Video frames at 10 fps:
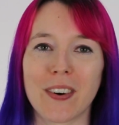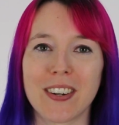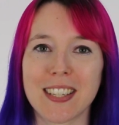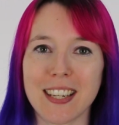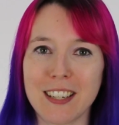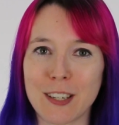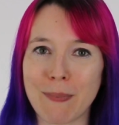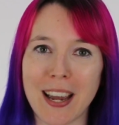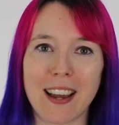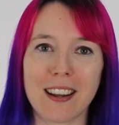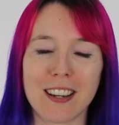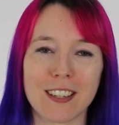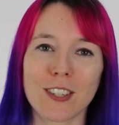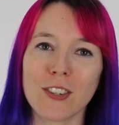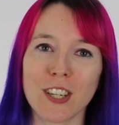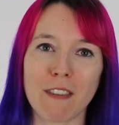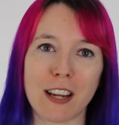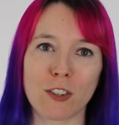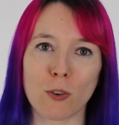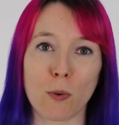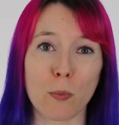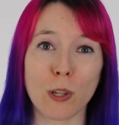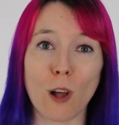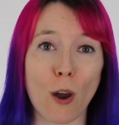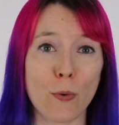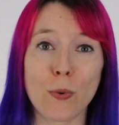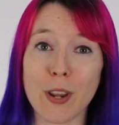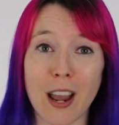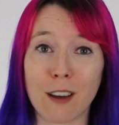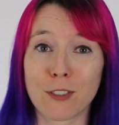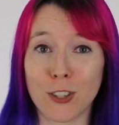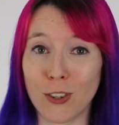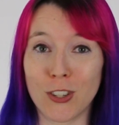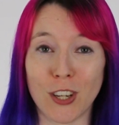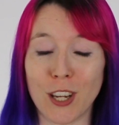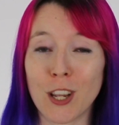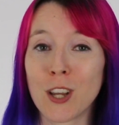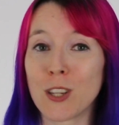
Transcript: Whereas in Japan, a sushi restaurant will only have sushi.